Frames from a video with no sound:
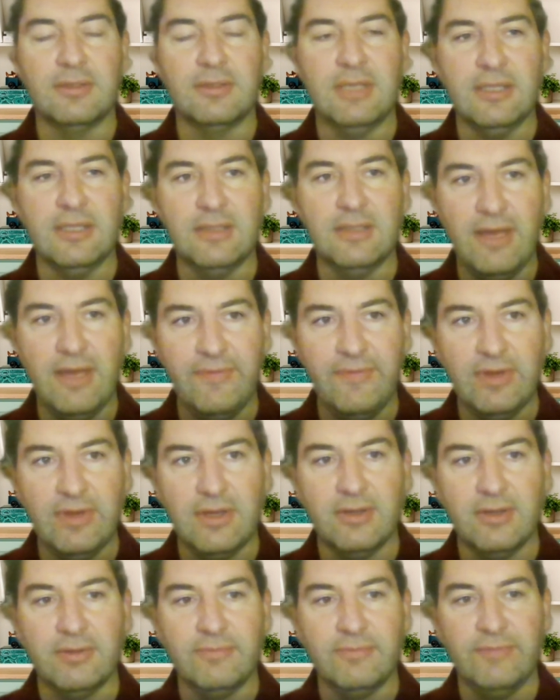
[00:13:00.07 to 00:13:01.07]
have a
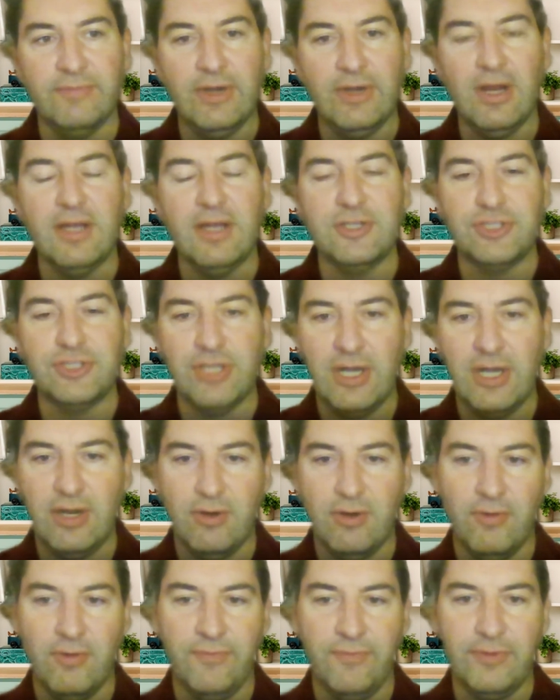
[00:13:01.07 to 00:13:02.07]
very high
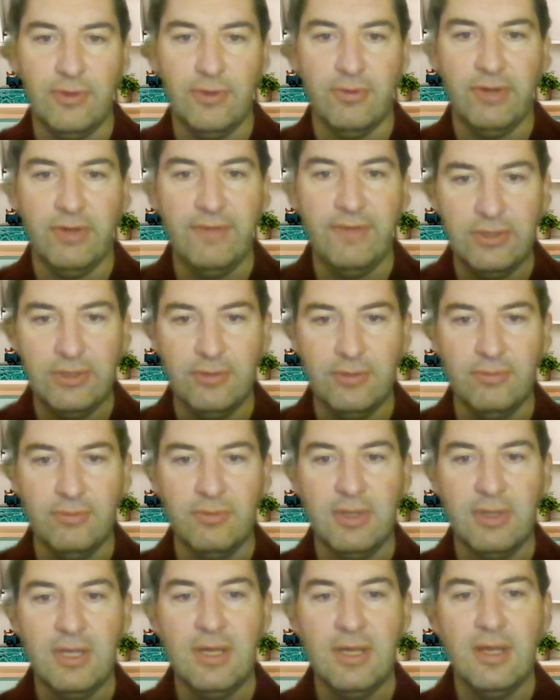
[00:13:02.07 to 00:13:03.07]
share of your
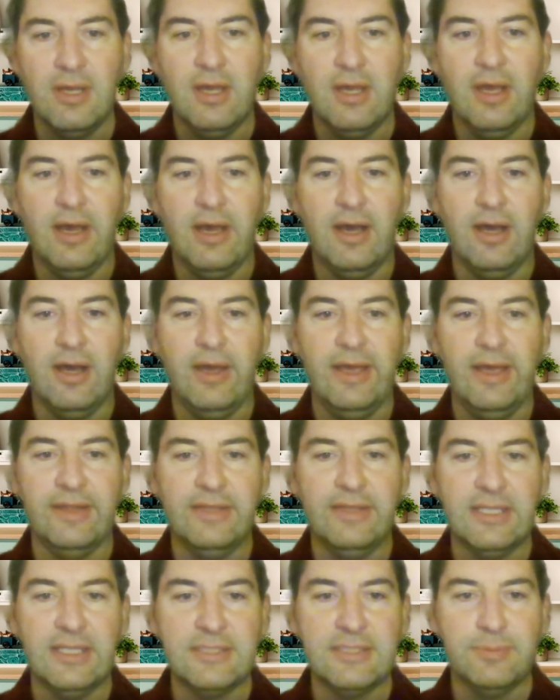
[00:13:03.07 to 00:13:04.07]
revenue,
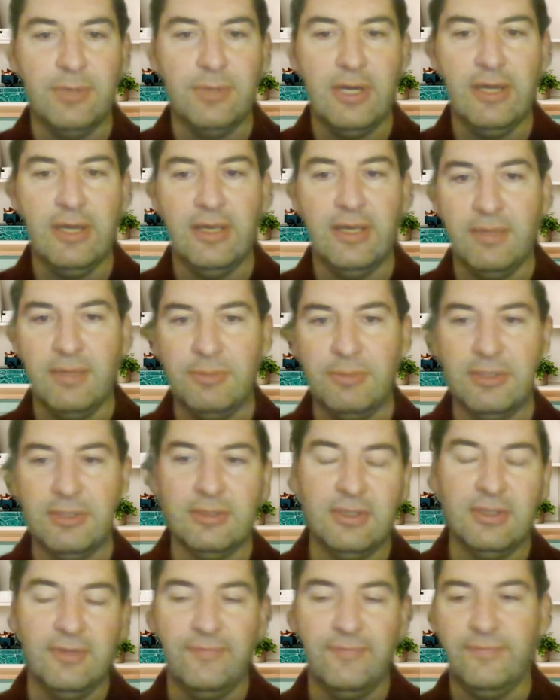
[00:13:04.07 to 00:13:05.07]
and that's why I
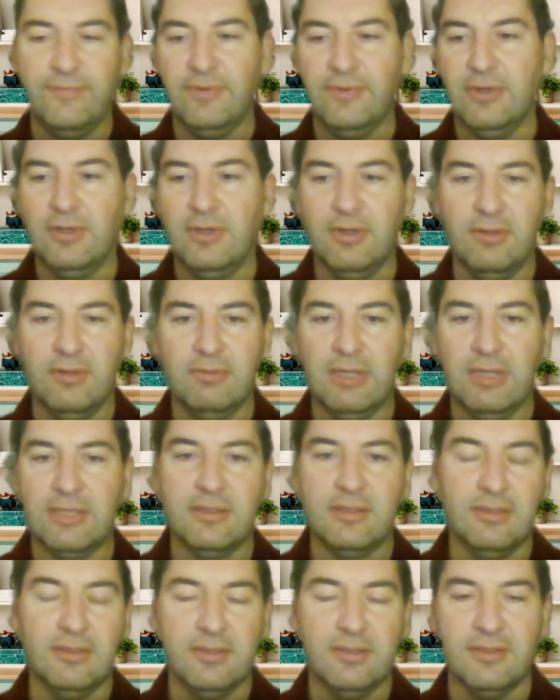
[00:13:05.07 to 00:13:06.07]
mean, if
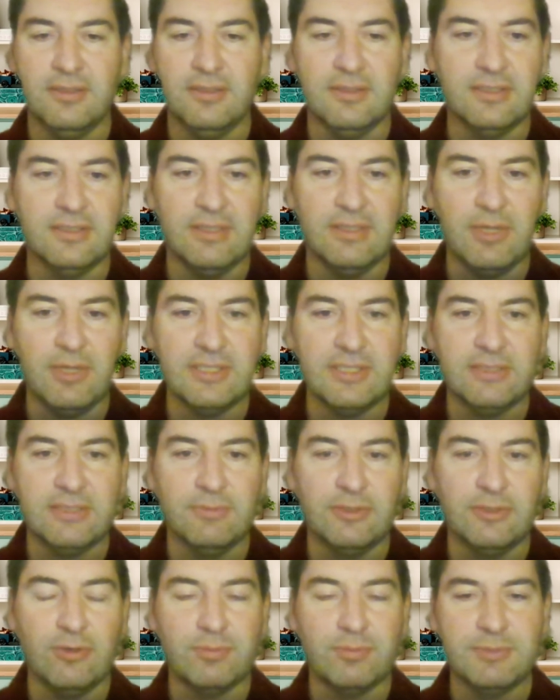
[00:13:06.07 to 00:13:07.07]
some
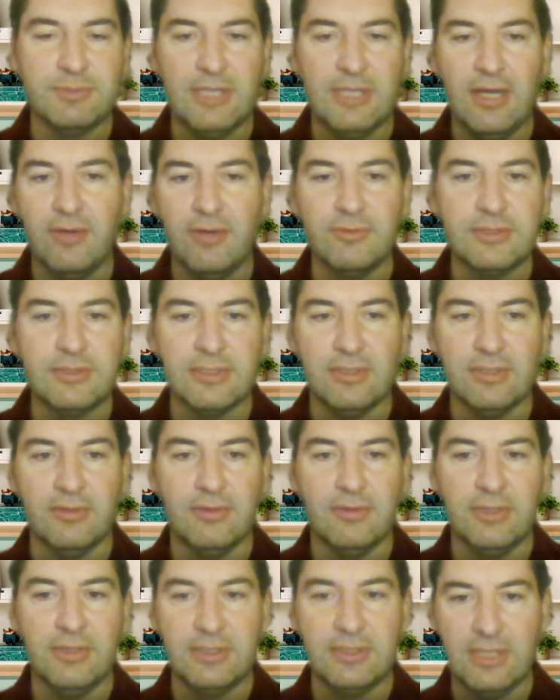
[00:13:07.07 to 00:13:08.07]
customer drops out,
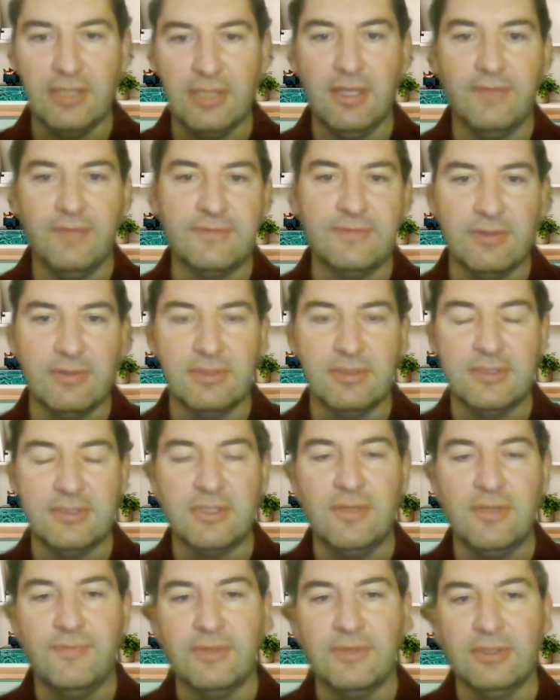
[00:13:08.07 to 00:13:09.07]
it can have a
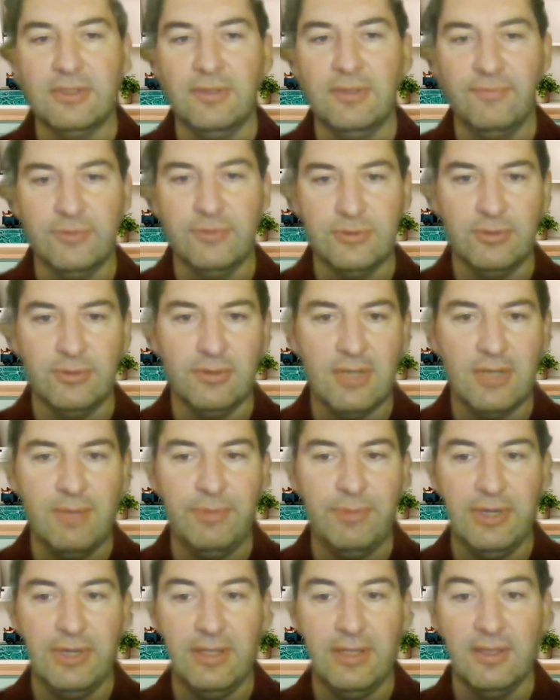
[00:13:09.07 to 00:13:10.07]
significant influence on your
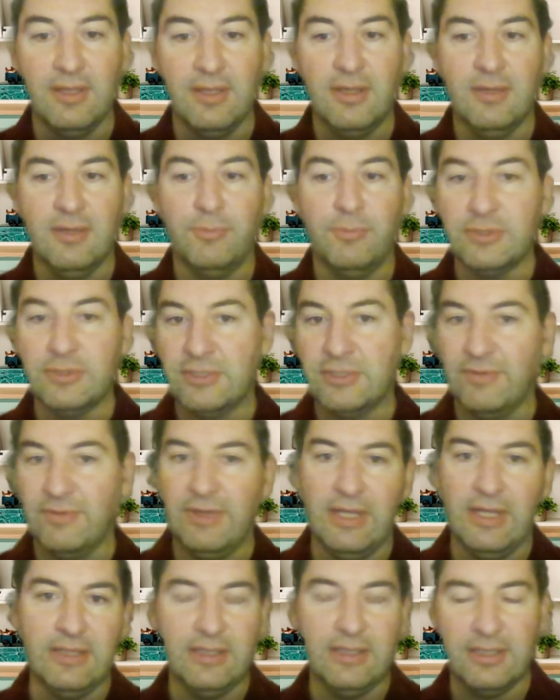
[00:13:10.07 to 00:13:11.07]
company,
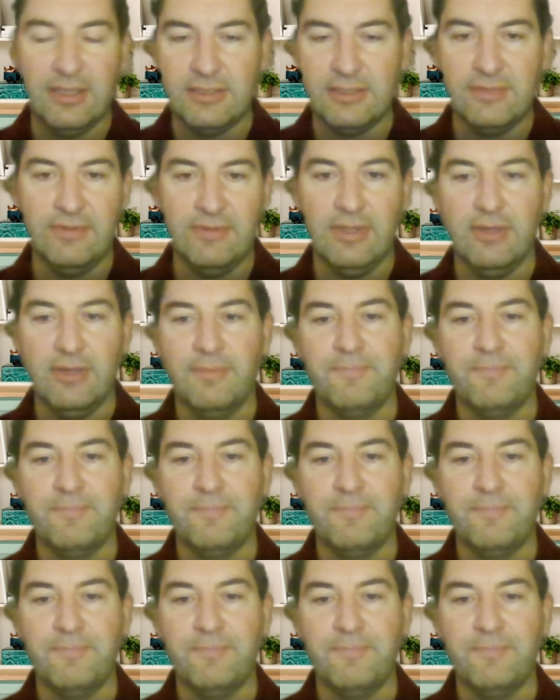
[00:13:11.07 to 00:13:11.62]
positively and negatively.